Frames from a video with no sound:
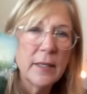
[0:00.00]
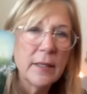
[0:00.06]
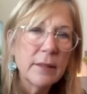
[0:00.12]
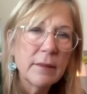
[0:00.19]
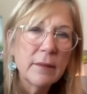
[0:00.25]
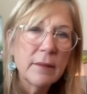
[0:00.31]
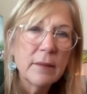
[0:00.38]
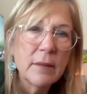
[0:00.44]

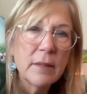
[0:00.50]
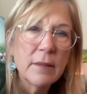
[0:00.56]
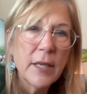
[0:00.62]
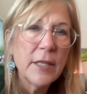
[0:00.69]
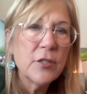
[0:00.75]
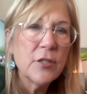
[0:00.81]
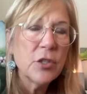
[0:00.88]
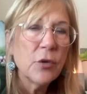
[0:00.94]
to,
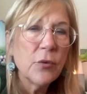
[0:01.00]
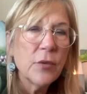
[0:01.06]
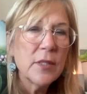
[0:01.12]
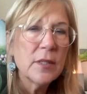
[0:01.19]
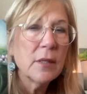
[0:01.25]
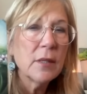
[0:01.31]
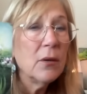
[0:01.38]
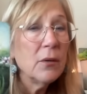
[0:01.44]
they show
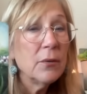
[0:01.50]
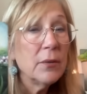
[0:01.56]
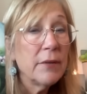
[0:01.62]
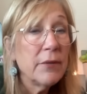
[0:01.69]
this, oh,